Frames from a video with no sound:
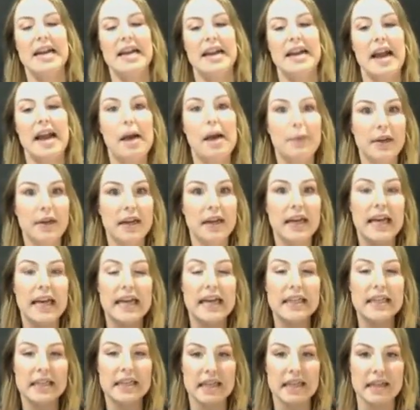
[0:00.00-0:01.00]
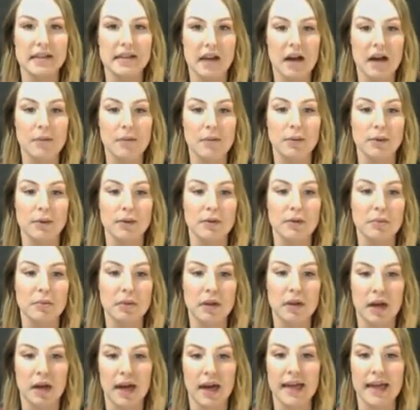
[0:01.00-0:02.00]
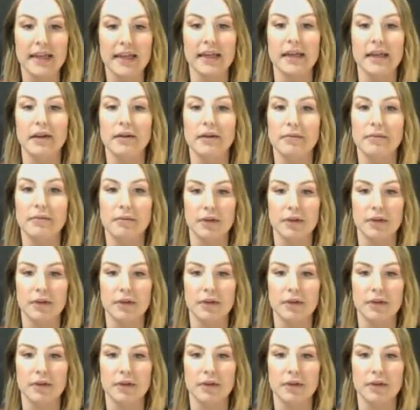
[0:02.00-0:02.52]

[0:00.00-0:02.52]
Now we're going to get to the example, so applying it.